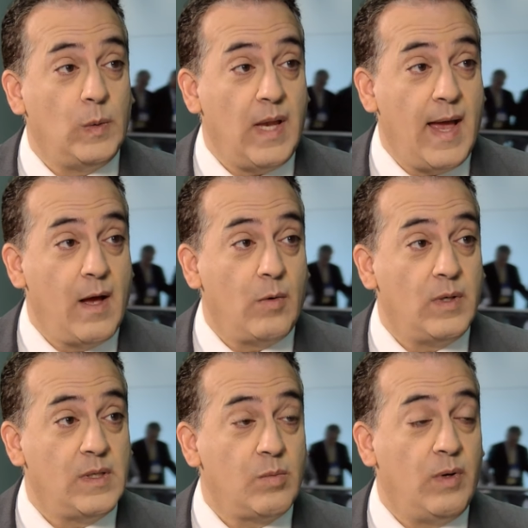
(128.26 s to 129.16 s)
now
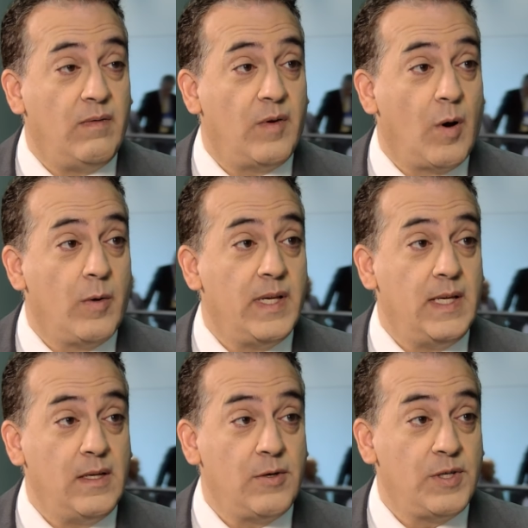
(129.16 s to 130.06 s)
is we've
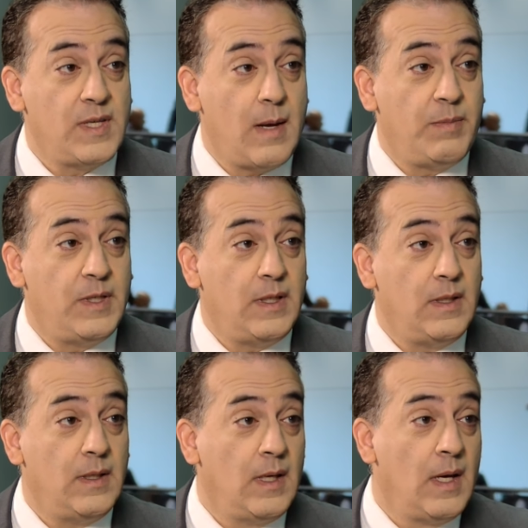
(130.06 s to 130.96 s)
already
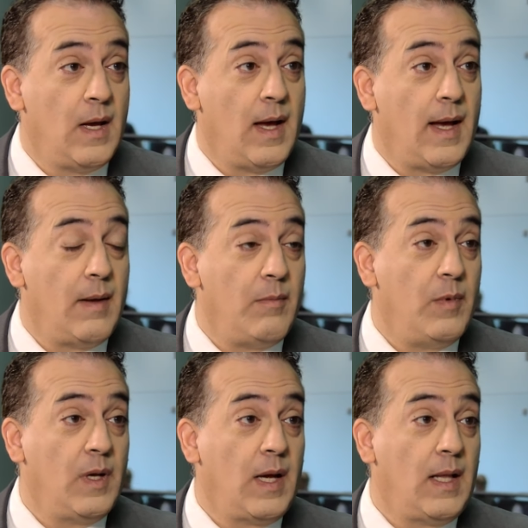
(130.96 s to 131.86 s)
intercepted
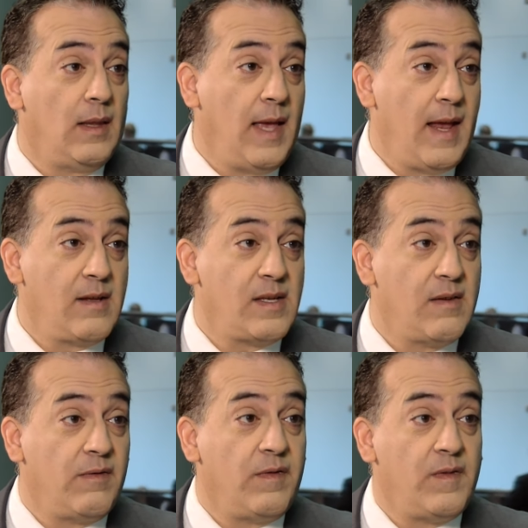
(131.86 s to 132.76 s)
lengths
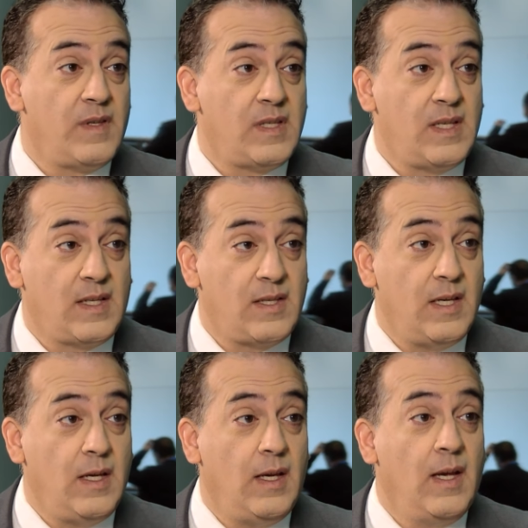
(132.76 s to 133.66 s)
of
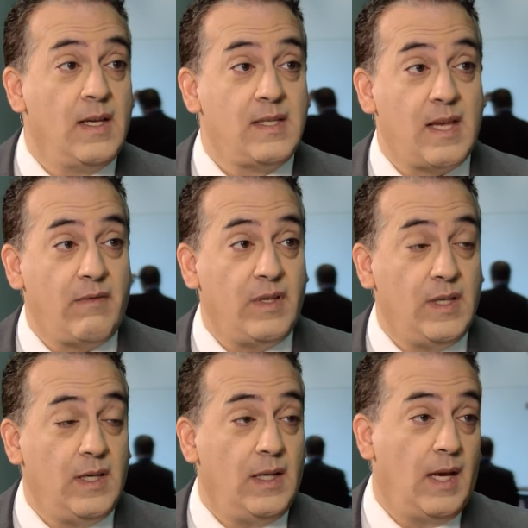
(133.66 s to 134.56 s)
60,
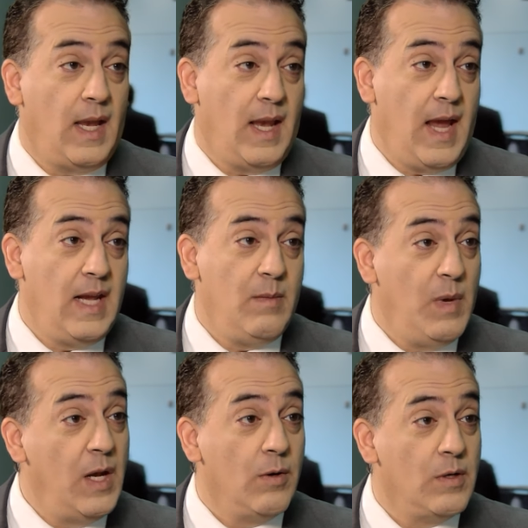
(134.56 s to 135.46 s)
70, and 80
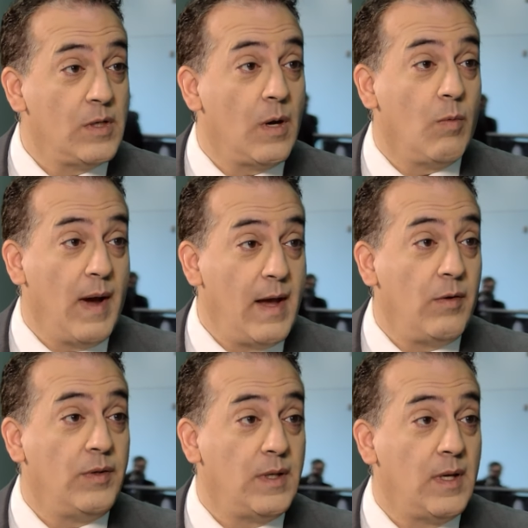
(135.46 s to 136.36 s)
meters
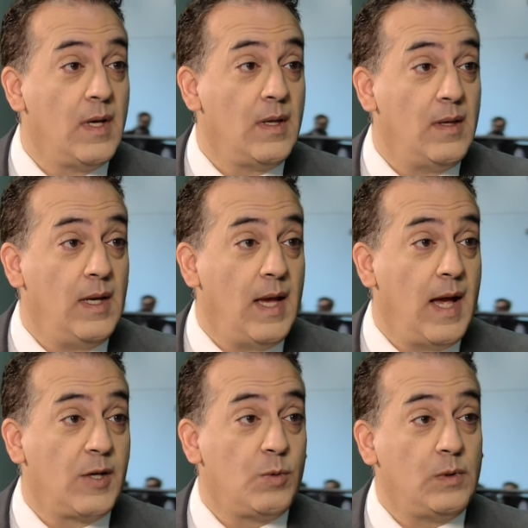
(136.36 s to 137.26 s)
around the
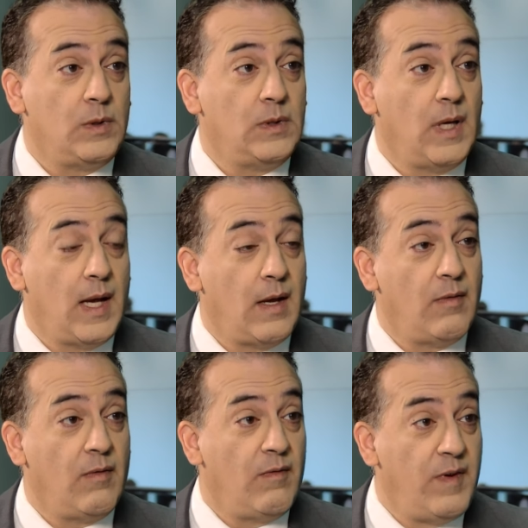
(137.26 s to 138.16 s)
actual
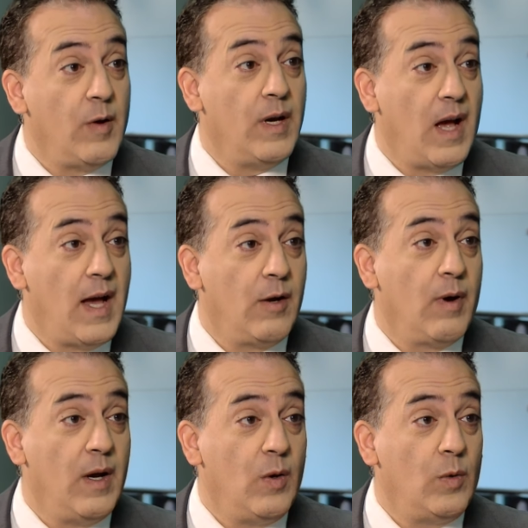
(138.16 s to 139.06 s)
very
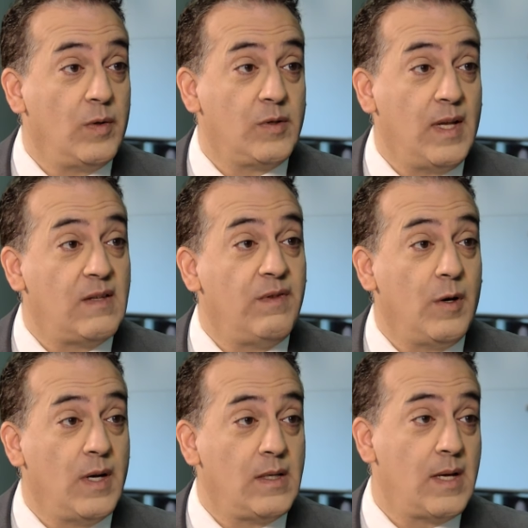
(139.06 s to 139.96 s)
high-grade hole. So that's
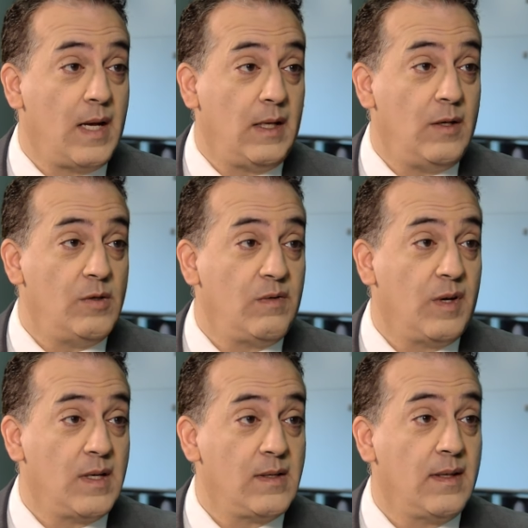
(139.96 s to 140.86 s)
very exciting news for us.